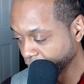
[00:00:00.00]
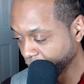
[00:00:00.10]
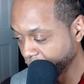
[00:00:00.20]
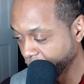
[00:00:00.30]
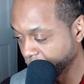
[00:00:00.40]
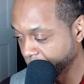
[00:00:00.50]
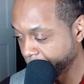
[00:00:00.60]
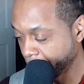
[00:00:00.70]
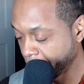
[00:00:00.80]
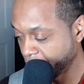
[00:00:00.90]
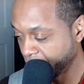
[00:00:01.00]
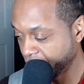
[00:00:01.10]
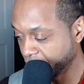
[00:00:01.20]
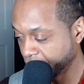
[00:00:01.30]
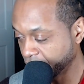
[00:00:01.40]

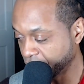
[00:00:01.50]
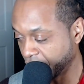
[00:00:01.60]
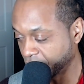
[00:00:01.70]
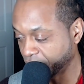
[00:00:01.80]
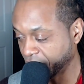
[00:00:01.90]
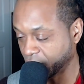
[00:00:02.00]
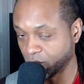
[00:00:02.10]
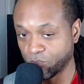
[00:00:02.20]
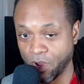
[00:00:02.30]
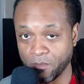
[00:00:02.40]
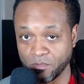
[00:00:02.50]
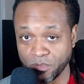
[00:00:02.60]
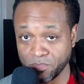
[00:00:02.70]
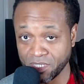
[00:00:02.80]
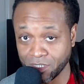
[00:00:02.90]
I don't think it would probably
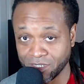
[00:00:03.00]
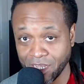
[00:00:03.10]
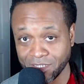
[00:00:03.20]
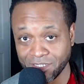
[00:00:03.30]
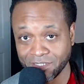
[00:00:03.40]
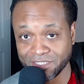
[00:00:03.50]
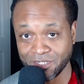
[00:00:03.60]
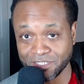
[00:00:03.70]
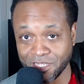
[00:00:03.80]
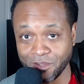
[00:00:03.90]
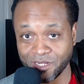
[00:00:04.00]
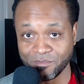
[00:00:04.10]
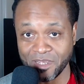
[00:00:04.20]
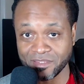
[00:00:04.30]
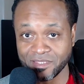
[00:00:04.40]
be a good idea to start talking
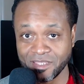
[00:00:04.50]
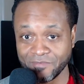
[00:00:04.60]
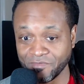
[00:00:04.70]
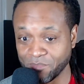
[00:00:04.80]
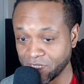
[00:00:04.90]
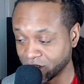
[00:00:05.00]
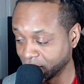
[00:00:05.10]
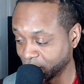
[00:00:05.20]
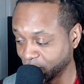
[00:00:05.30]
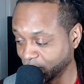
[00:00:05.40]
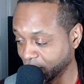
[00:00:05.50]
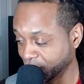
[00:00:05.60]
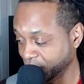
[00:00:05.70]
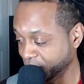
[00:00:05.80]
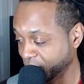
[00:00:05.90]
about the information that you
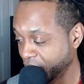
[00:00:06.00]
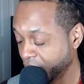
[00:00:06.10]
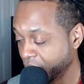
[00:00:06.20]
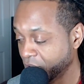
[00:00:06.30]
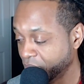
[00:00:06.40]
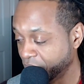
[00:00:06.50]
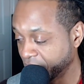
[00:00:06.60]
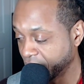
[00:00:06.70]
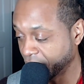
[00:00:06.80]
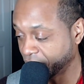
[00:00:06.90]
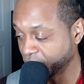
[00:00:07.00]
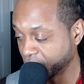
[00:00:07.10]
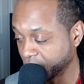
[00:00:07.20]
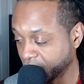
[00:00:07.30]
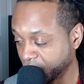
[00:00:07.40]
learn. But if you
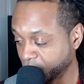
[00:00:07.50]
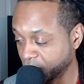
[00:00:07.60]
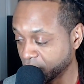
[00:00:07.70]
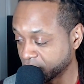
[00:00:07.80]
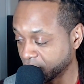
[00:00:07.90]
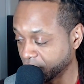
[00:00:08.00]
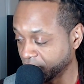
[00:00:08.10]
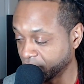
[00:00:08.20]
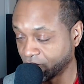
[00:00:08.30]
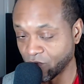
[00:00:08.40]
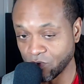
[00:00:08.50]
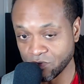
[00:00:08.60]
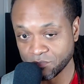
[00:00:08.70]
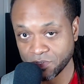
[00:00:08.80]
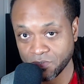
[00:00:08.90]
can keep yourself
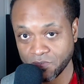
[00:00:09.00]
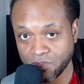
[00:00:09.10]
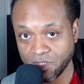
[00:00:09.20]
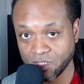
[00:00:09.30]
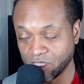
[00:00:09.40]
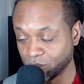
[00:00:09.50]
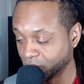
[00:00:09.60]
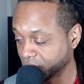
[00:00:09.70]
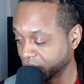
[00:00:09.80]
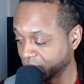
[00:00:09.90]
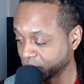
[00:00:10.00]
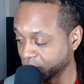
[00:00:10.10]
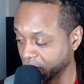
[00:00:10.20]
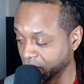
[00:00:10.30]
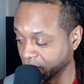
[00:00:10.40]
informed and keep yourself
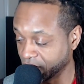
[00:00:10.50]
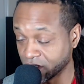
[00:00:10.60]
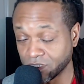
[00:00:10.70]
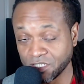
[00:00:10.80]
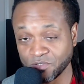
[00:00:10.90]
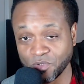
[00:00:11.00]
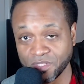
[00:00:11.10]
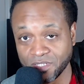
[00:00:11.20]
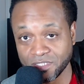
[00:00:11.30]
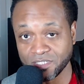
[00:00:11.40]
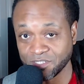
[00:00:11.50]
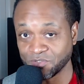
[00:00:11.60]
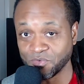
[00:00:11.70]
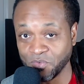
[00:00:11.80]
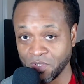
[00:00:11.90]
strong and just deal with it until
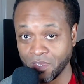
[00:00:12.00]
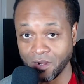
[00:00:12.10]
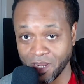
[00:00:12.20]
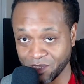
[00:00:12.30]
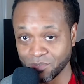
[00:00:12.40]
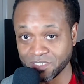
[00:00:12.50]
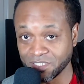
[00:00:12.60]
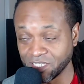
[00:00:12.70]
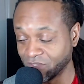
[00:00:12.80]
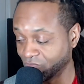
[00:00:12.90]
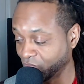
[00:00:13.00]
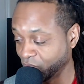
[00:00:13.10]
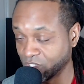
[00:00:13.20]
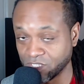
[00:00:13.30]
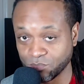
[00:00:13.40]
you are able to leave,
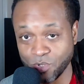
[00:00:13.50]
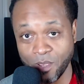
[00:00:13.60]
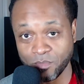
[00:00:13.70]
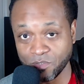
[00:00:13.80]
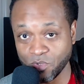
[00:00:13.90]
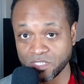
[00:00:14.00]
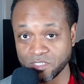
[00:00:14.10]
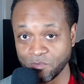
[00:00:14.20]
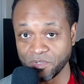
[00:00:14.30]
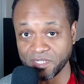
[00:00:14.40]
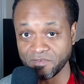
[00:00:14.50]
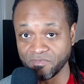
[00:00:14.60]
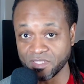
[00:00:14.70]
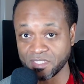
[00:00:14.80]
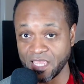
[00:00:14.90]
which is probably what so many of
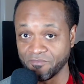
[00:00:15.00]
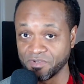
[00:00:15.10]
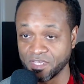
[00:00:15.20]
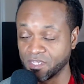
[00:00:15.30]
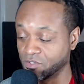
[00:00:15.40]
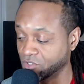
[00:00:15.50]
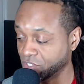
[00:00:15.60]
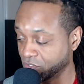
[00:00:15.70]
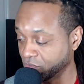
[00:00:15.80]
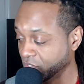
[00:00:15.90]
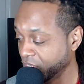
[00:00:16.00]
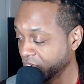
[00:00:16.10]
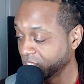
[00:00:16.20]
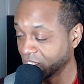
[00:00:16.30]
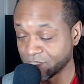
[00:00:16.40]
us have done or do,
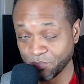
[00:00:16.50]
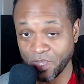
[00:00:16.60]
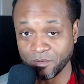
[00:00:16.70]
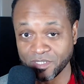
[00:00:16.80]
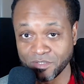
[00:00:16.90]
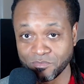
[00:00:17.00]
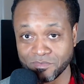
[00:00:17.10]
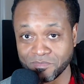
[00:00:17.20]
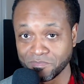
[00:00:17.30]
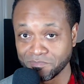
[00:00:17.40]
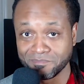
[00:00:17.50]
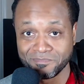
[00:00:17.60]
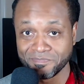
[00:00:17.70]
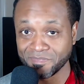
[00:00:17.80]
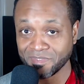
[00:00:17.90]
that's probably
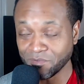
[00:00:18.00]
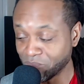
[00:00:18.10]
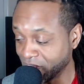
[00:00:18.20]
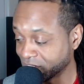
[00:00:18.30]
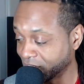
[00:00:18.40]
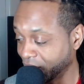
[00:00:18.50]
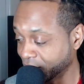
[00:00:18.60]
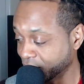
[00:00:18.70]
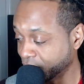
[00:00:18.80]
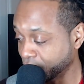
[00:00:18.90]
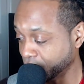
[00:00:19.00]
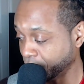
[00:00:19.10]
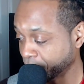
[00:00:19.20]
the best thing to do.